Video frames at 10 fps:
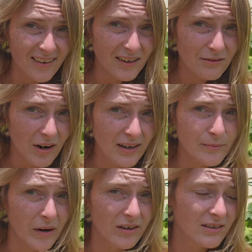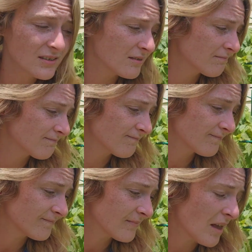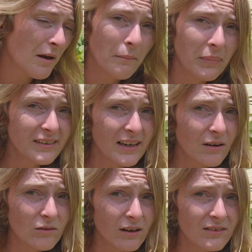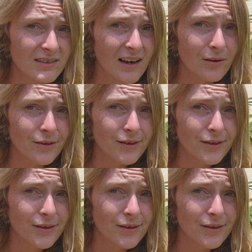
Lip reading: love raspberries, but they don't love the South.